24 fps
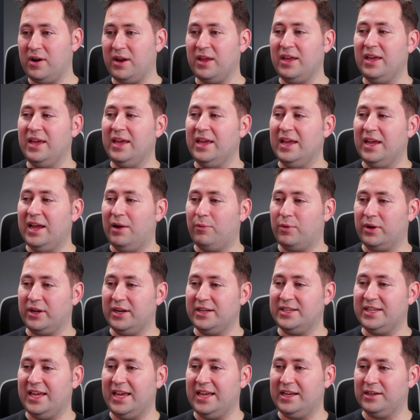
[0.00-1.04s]
and we're going
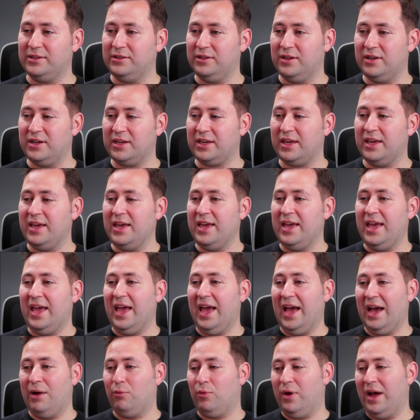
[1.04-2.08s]
to take a look
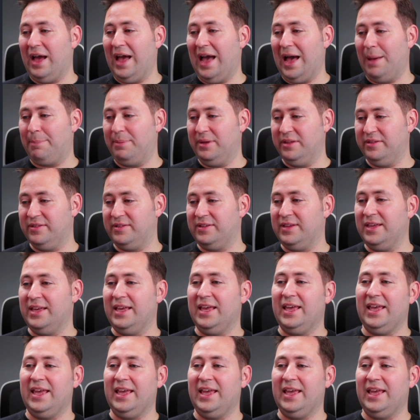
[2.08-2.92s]
at what happens.